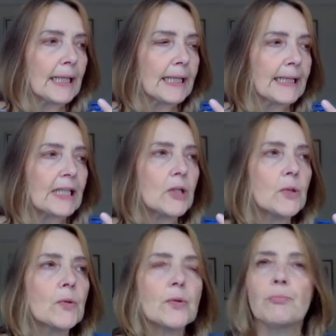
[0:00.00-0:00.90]
They
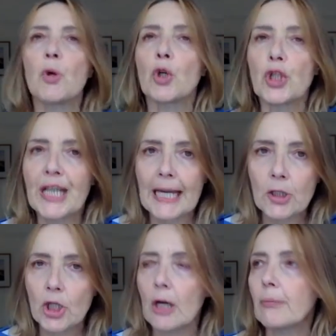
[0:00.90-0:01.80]
use your good
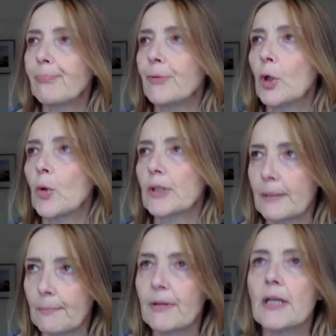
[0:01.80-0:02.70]
nature, your
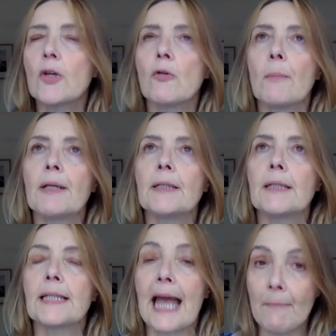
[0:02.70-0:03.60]
sympathy, your
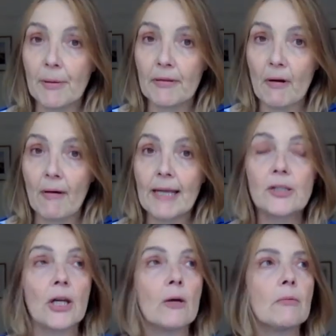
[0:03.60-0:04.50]
ability to empathise.
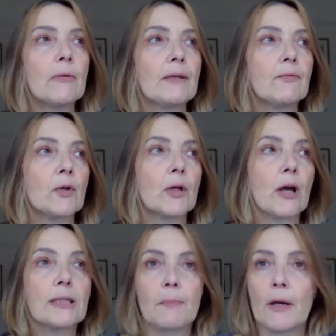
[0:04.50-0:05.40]
If you're a
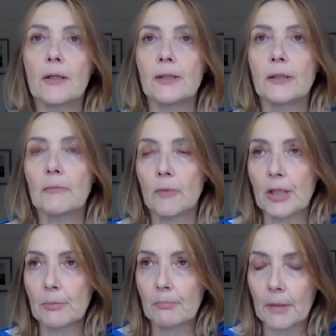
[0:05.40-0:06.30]
nice person,
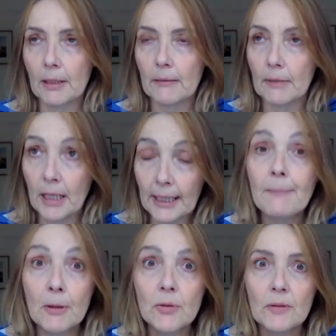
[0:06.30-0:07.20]
which luckily
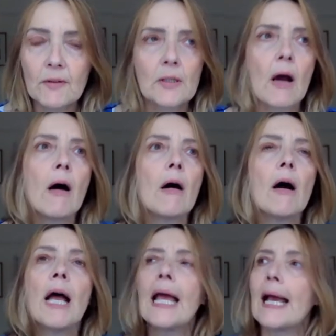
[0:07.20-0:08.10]
most of us are,
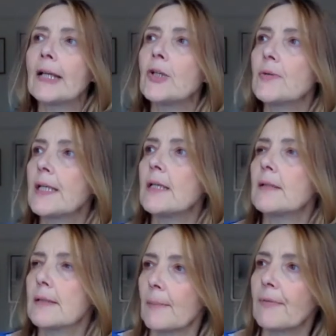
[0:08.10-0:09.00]
and you see
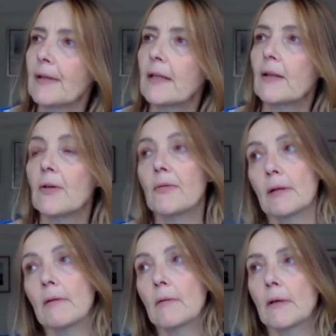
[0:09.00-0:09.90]
something that you
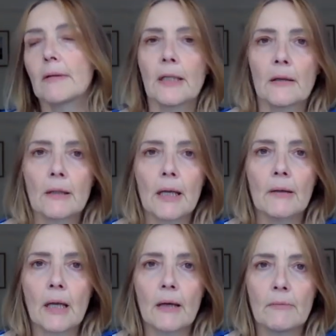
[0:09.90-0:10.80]
think, oh,
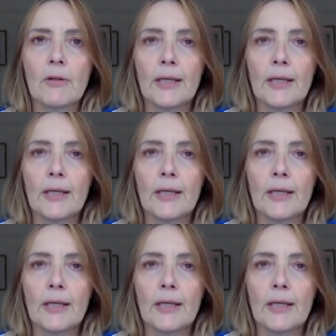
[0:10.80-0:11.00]
I really